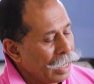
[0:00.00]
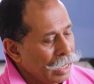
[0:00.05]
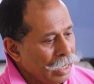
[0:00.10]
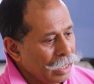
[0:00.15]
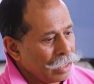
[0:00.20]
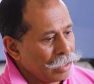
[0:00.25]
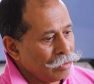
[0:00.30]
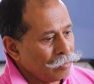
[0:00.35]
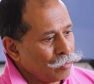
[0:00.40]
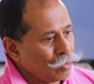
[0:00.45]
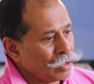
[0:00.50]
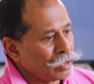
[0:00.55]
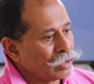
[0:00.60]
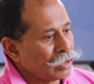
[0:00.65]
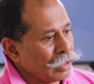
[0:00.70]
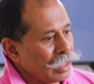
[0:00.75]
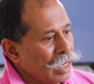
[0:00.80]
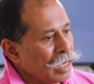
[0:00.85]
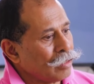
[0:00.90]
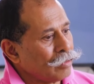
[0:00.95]
And what
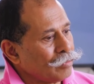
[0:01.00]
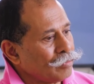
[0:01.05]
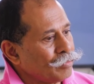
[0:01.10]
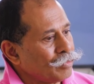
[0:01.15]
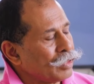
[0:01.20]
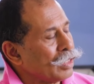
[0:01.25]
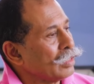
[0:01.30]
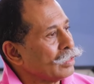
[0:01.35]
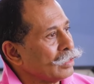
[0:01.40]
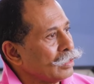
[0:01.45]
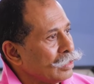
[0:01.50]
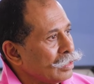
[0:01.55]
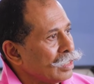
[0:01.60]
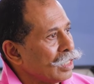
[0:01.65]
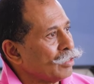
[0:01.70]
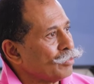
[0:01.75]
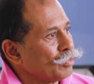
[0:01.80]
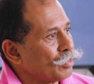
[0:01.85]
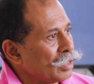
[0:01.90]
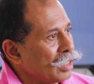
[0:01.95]
CloudFront has
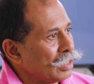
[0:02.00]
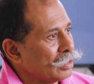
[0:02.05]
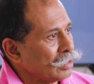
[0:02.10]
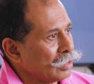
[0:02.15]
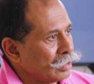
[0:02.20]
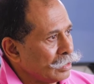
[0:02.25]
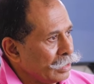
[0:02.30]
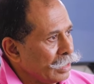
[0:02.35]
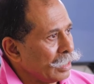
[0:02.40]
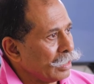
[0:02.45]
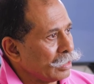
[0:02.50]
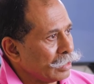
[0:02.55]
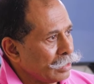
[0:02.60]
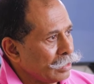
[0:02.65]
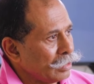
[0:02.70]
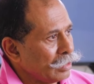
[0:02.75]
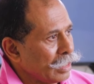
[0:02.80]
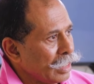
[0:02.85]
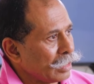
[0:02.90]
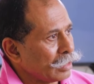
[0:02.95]
done for us is
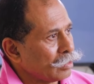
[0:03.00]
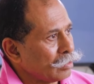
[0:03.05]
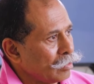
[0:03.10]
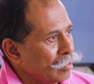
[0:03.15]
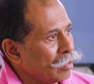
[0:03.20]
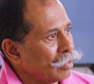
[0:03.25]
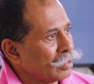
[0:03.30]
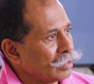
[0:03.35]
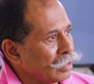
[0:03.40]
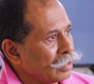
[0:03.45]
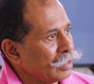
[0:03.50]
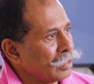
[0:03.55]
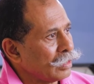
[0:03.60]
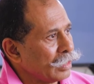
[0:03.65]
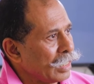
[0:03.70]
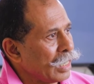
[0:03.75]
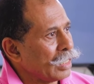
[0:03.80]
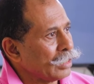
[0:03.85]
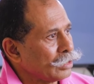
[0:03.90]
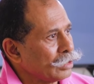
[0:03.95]
taken that content and
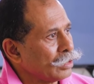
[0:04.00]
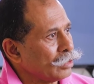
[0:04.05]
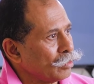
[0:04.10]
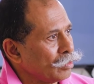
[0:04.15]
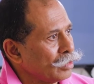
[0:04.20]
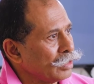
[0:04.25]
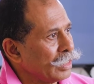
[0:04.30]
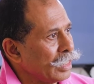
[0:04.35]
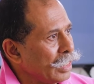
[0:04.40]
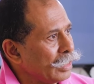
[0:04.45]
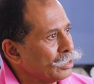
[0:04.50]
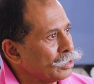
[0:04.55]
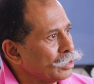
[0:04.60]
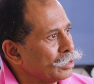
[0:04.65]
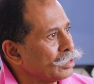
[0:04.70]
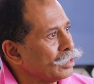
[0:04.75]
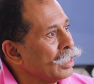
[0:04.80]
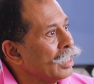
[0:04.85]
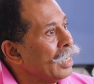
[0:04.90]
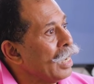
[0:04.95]
cached it on the
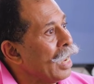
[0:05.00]
edges,